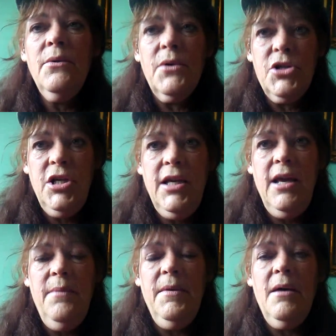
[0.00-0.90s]
where she
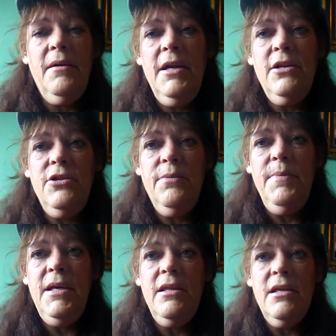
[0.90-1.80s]
came in to
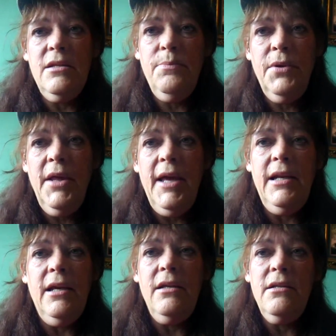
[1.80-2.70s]
be this
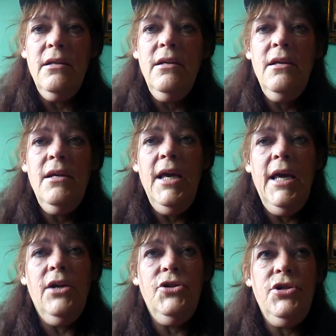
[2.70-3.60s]
planet
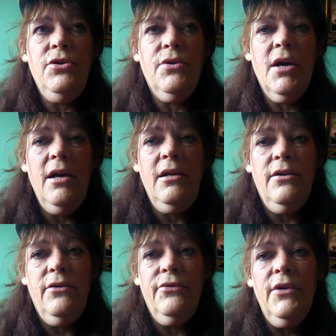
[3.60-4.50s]
and to kind
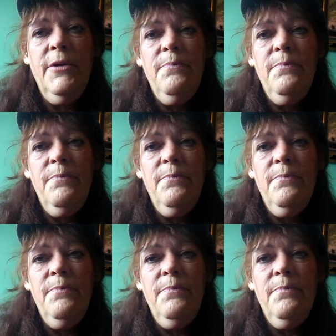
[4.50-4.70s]
of